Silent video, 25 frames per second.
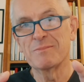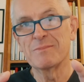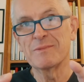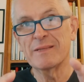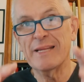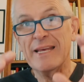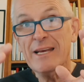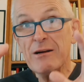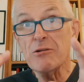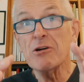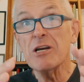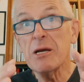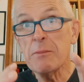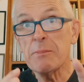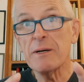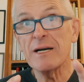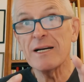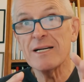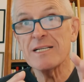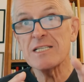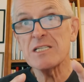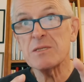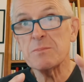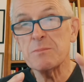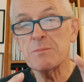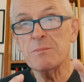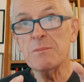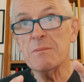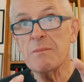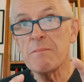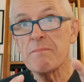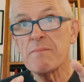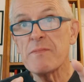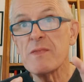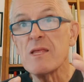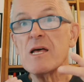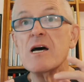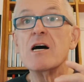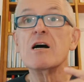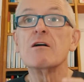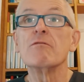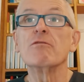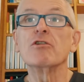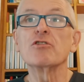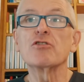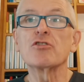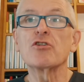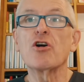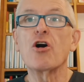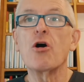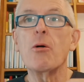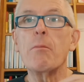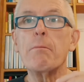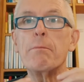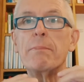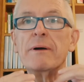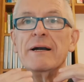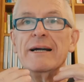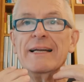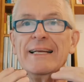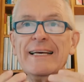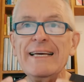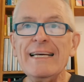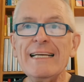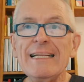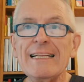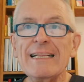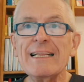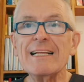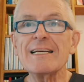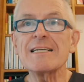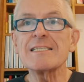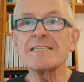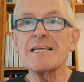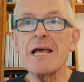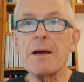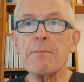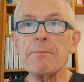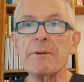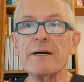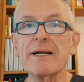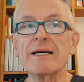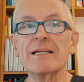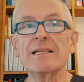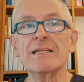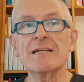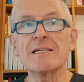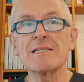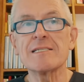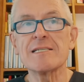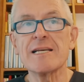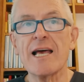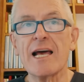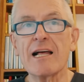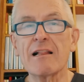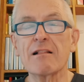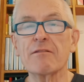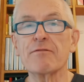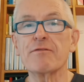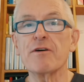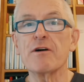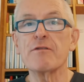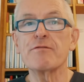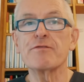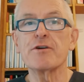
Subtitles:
neoliberalism, would completely separate itself